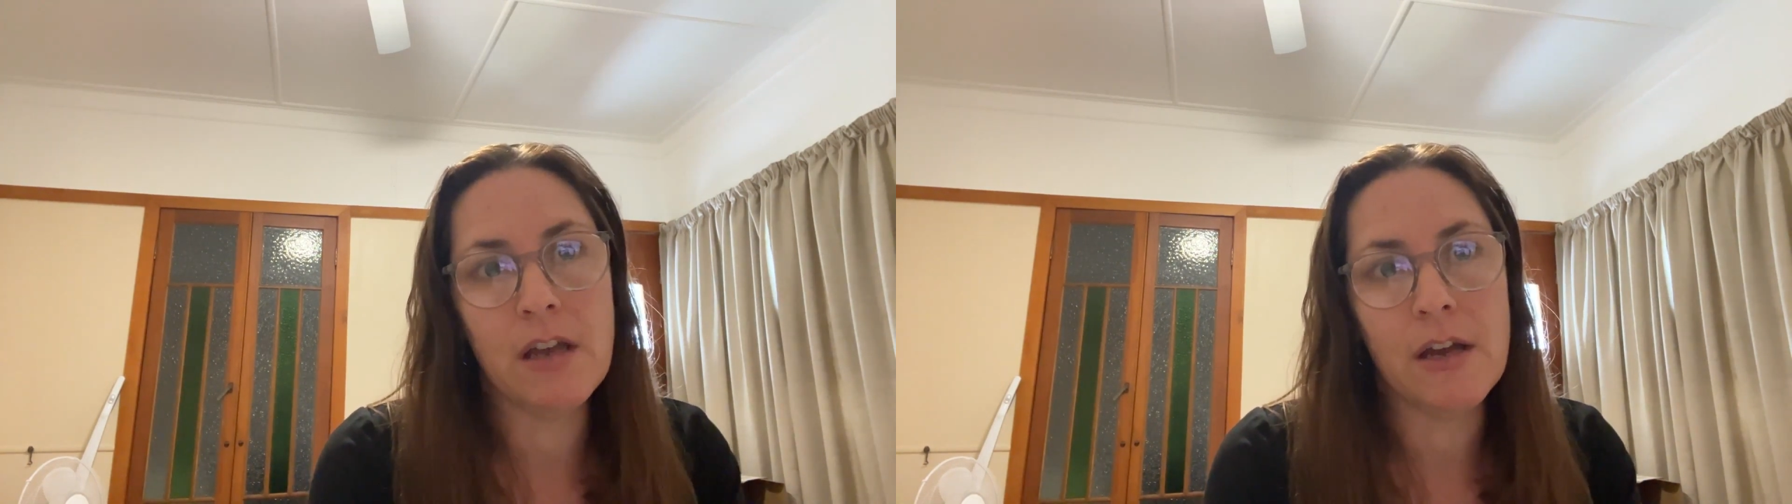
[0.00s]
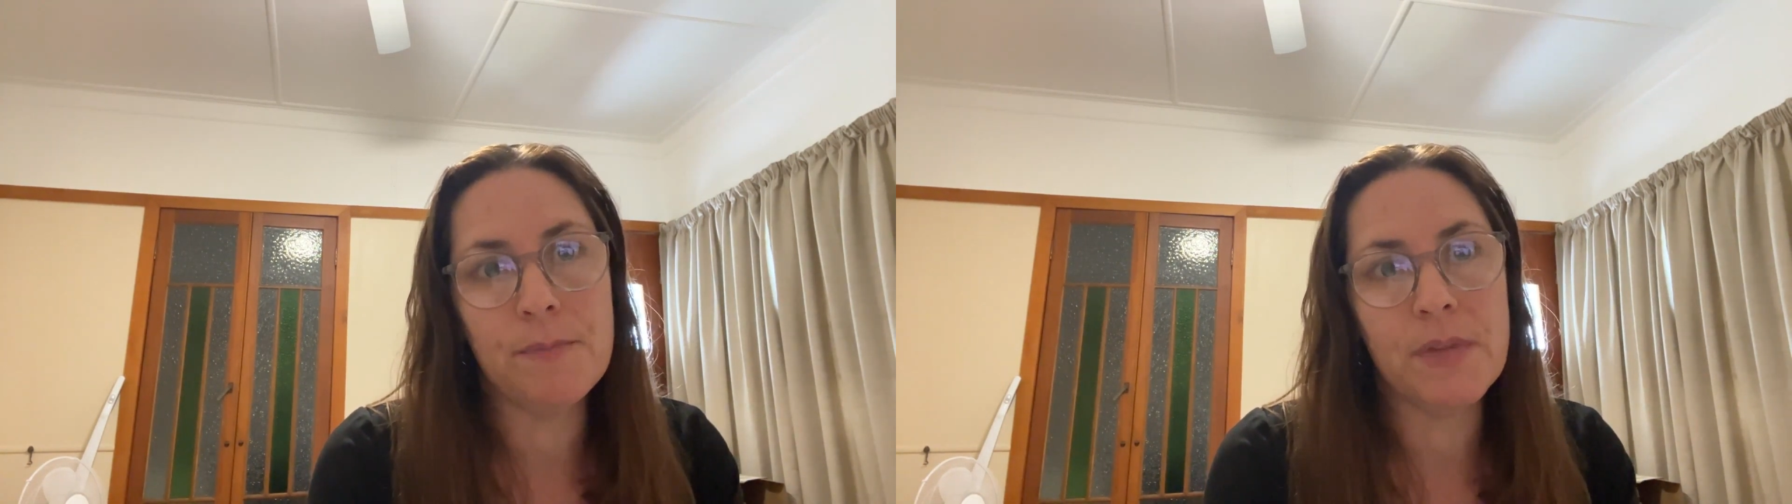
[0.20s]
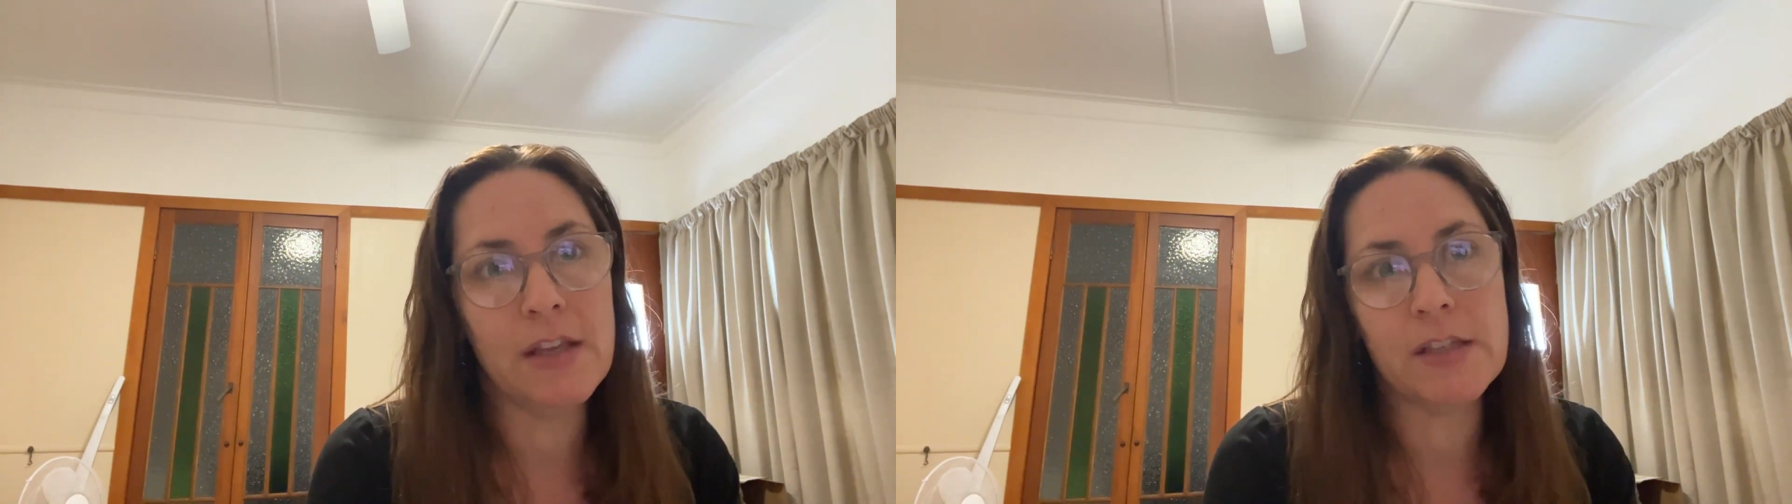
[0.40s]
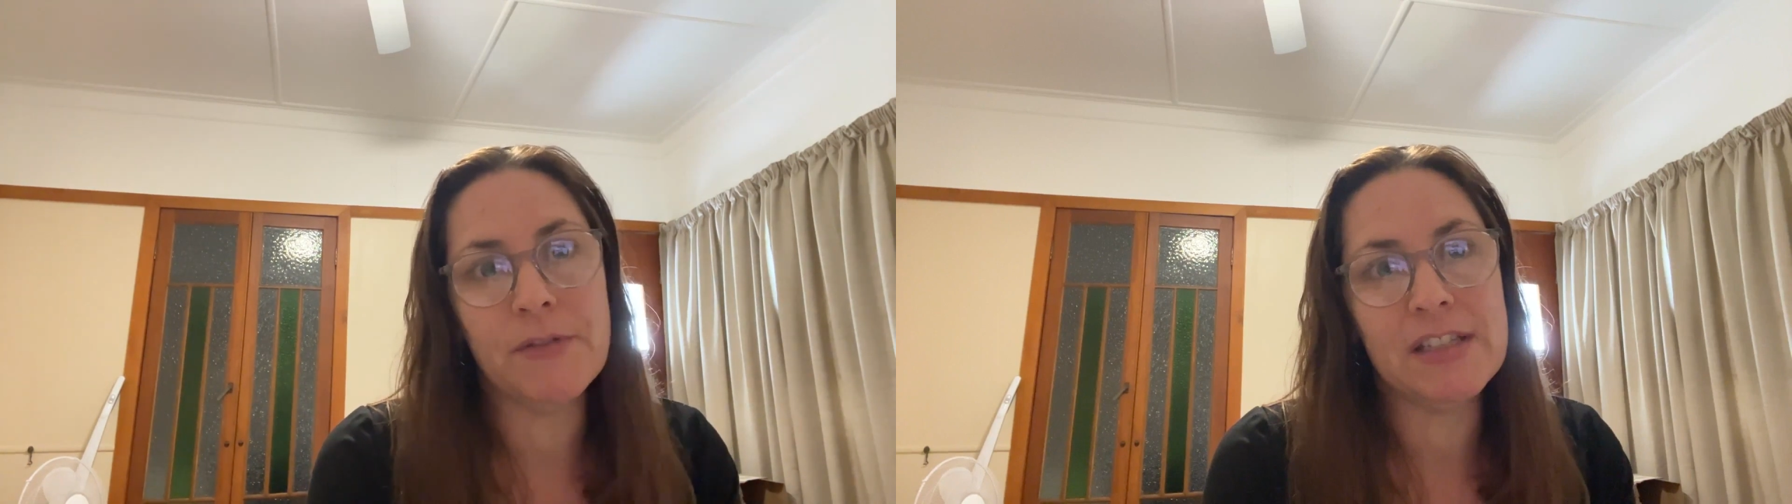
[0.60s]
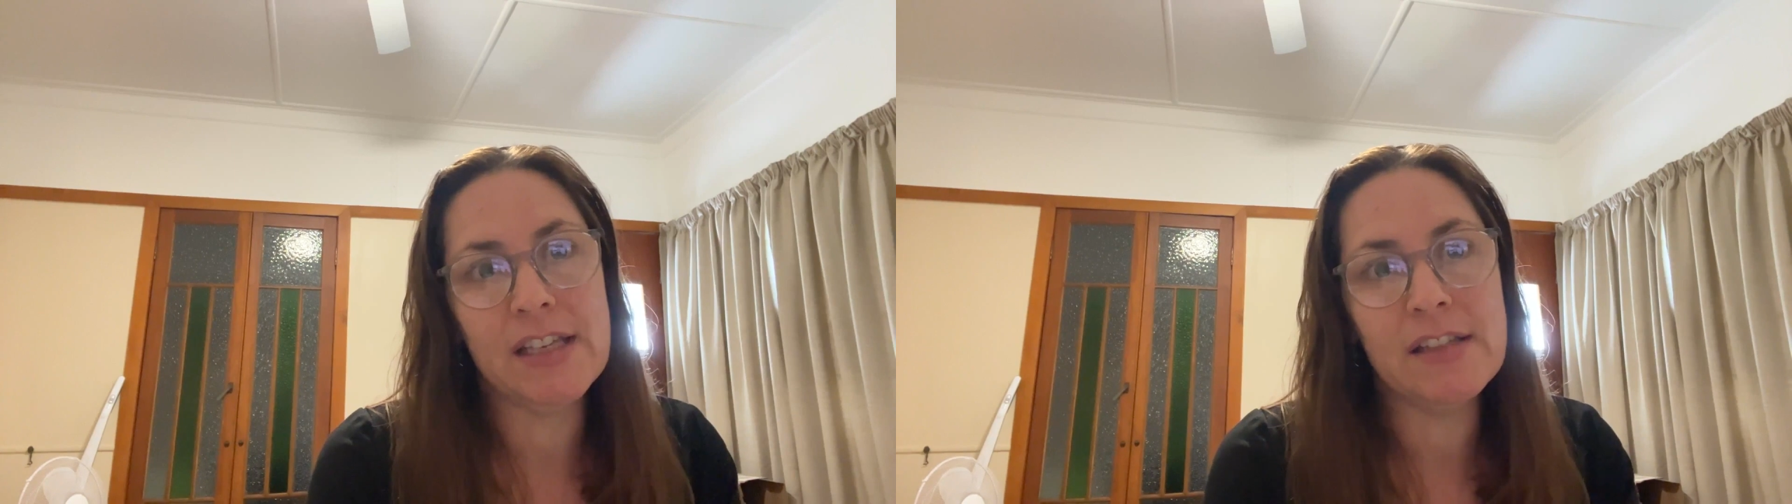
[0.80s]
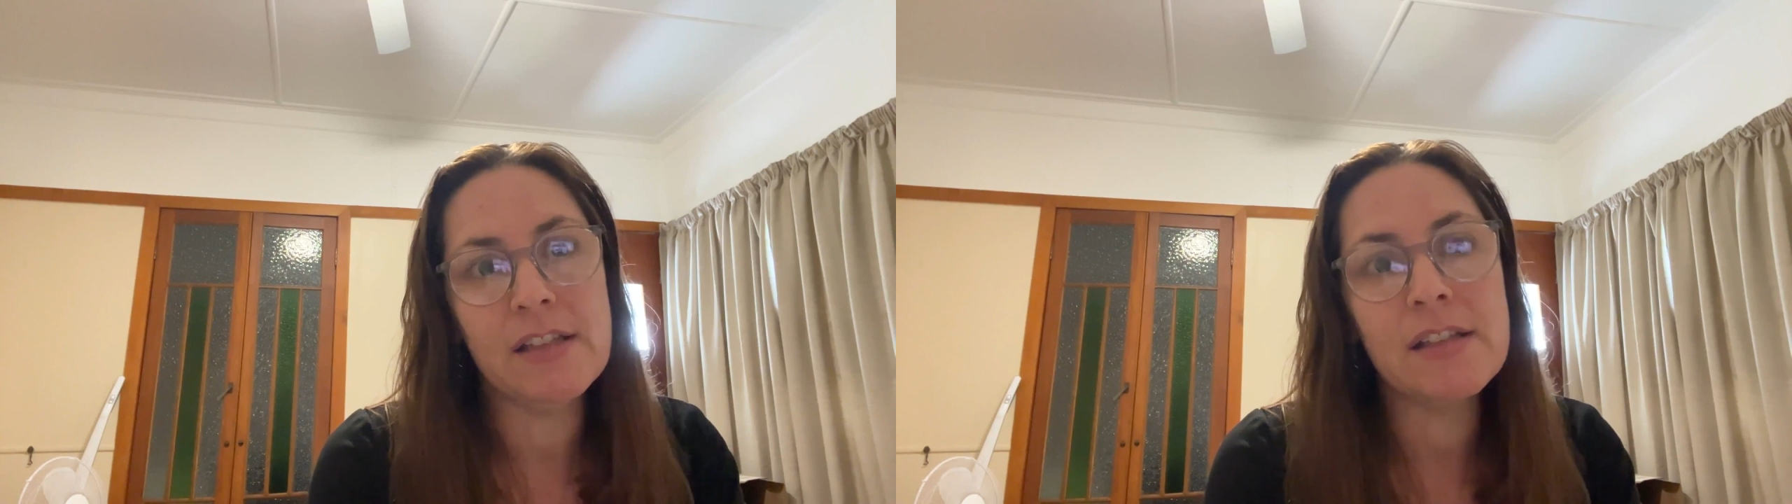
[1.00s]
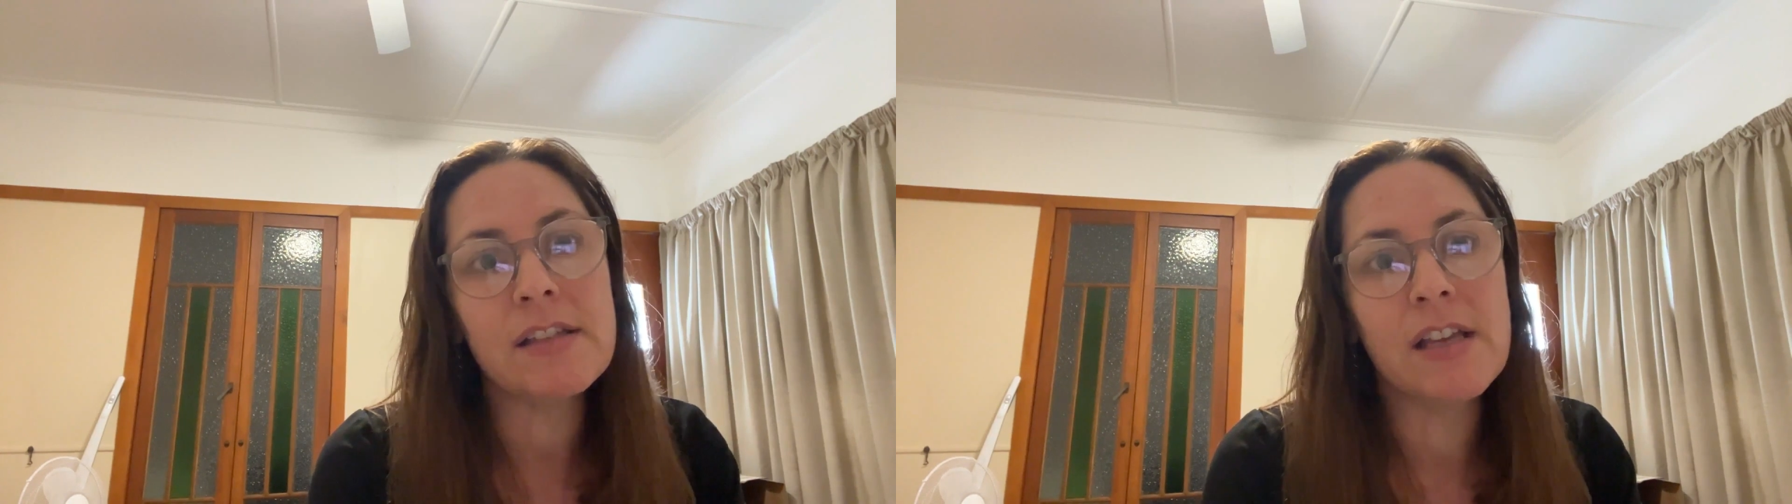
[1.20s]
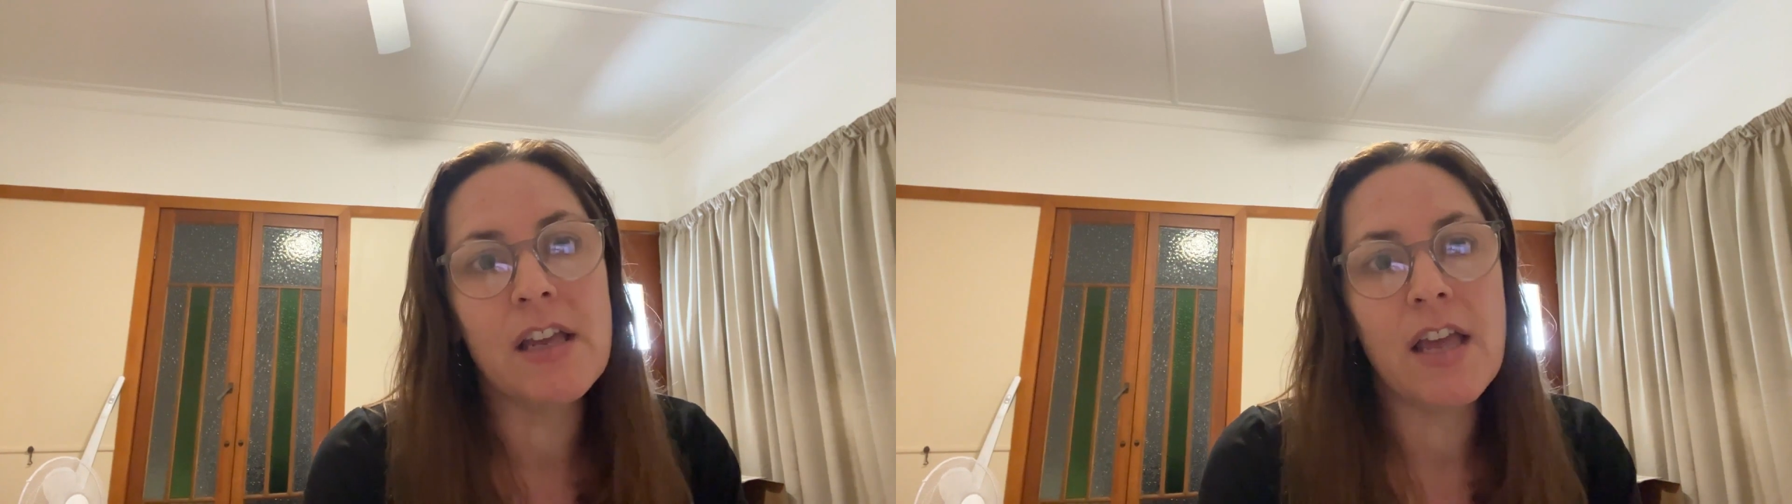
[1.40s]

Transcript: eosinophilic diseases.